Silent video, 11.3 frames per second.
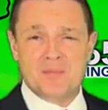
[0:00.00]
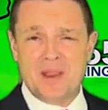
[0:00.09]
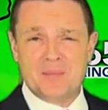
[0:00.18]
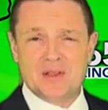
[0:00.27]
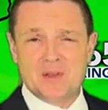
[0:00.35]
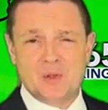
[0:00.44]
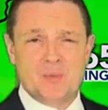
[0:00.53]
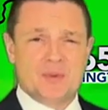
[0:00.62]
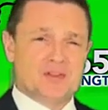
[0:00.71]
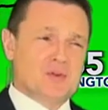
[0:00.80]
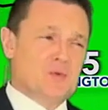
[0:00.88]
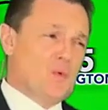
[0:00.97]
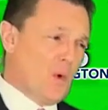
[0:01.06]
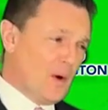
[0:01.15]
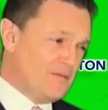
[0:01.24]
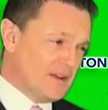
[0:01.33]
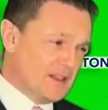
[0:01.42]
Maybe a little bit too
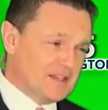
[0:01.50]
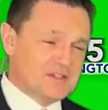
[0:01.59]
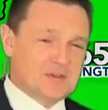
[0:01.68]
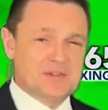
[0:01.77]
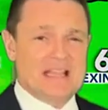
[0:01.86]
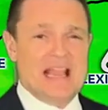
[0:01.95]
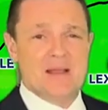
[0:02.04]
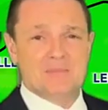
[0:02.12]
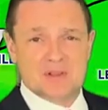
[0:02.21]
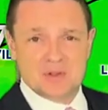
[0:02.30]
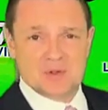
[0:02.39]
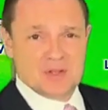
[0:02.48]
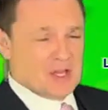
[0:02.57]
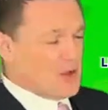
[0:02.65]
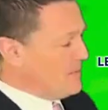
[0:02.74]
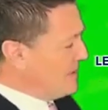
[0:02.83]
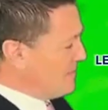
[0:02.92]
warm, feeling too damp, a little
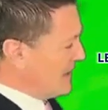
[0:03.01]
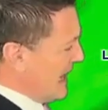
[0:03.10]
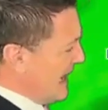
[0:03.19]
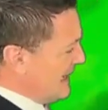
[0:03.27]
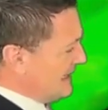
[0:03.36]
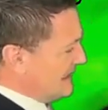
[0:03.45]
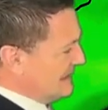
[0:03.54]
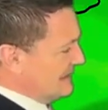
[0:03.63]
humid, but hey,